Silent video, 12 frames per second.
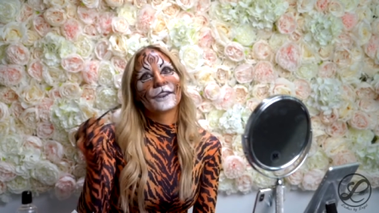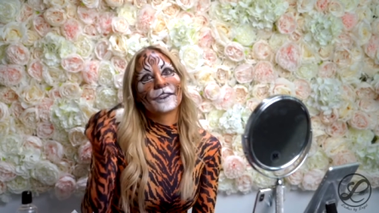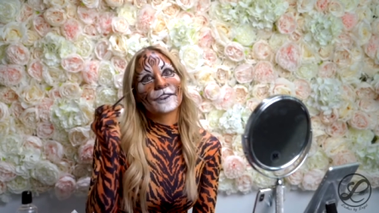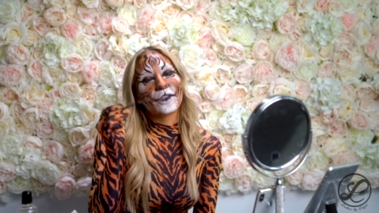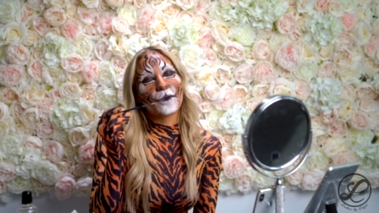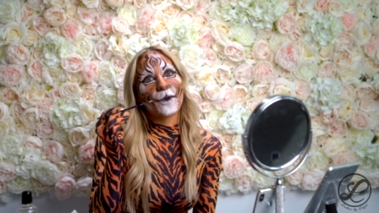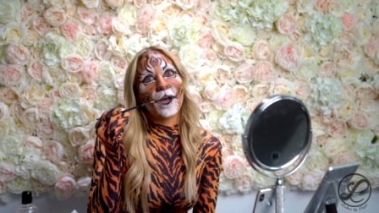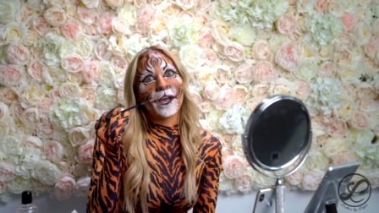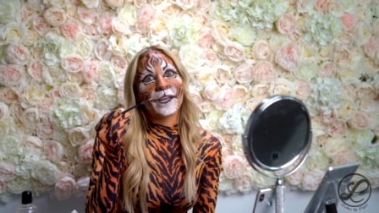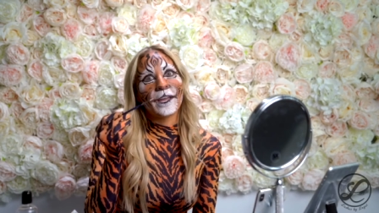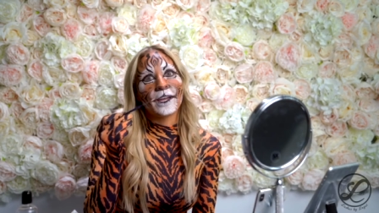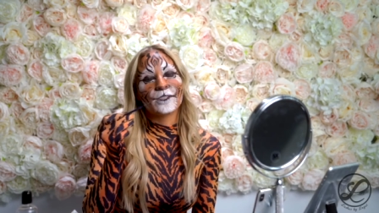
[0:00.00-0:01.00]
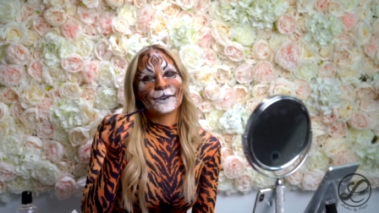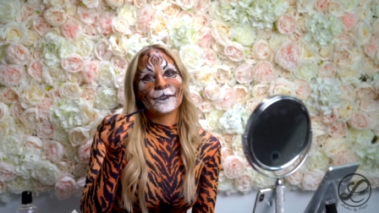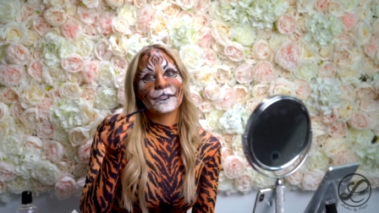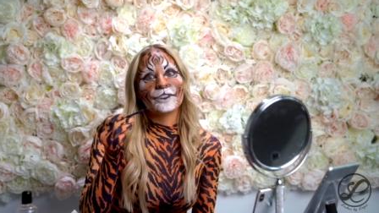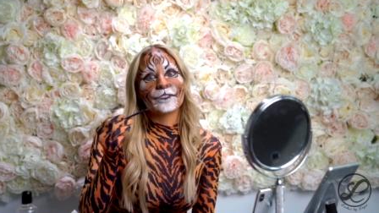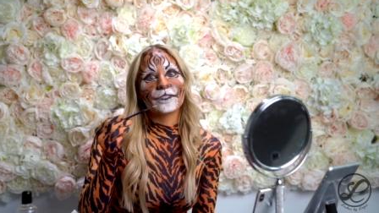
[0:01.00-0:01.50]
so I
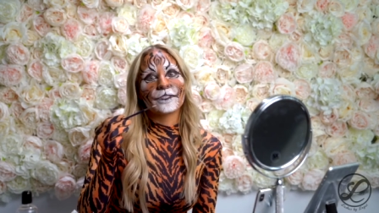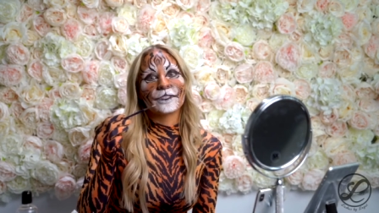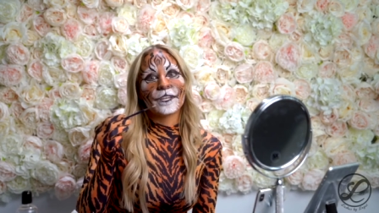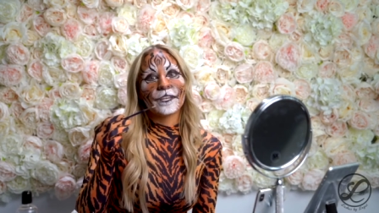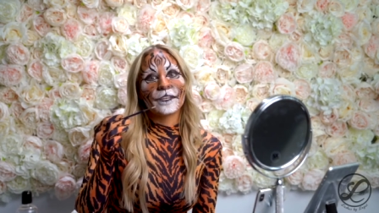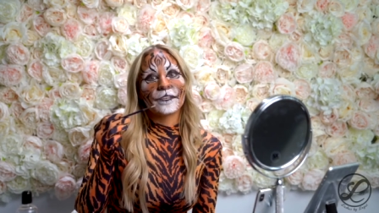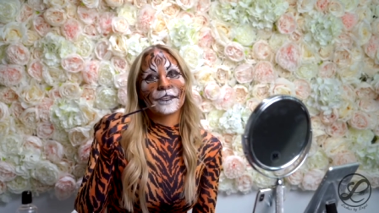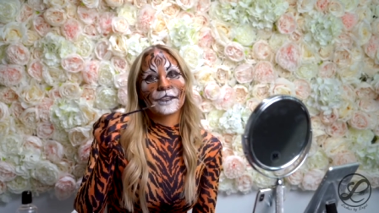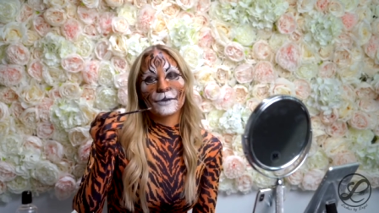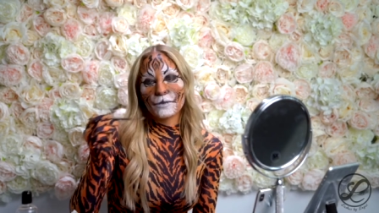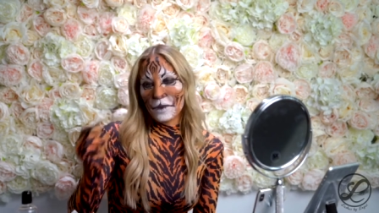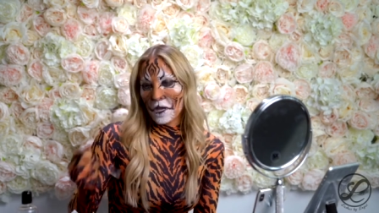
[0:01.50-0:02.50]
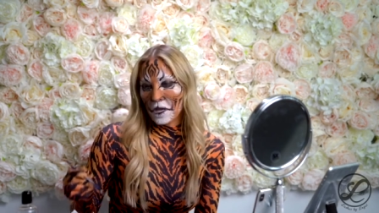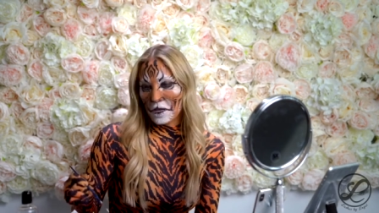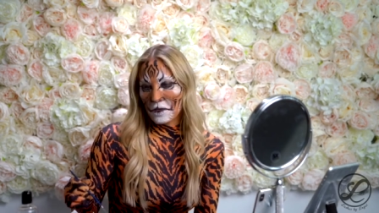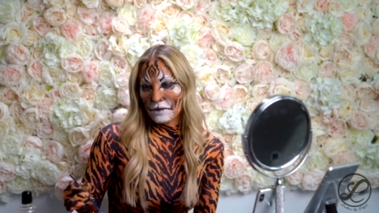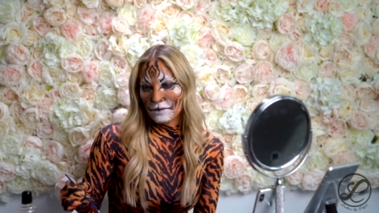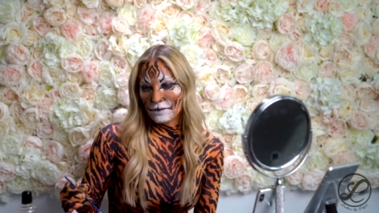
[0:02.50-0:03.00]
actually just take my,